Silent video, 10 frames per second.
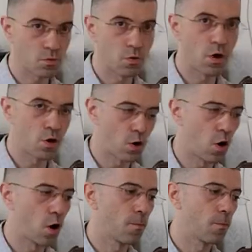to do it or
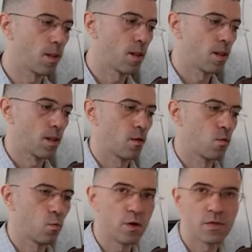not.
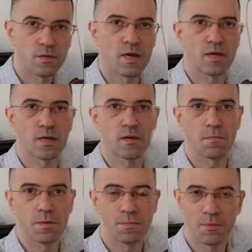We think
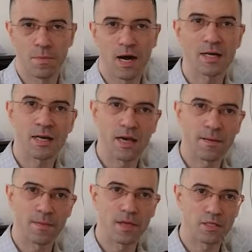people mark it
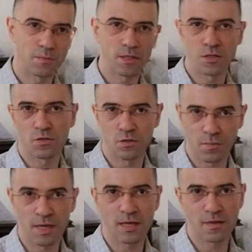especially to
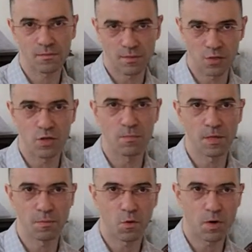make the
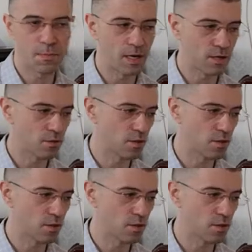treatment more appealing to